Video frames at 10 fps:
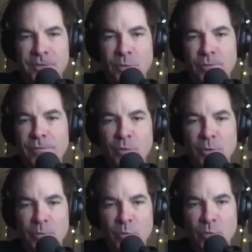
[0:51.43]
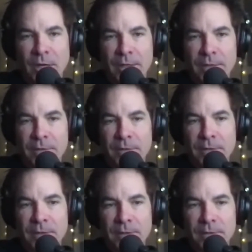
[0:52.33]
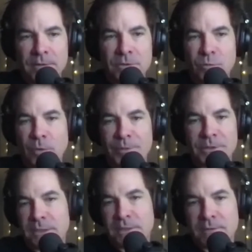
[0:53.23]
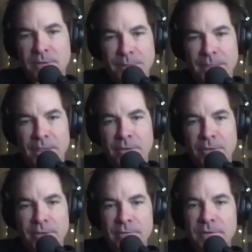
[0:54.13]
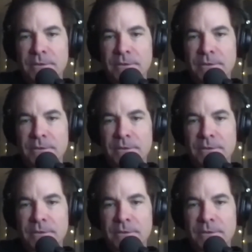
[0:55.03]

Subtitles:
affordable wine to represent the Bay Area,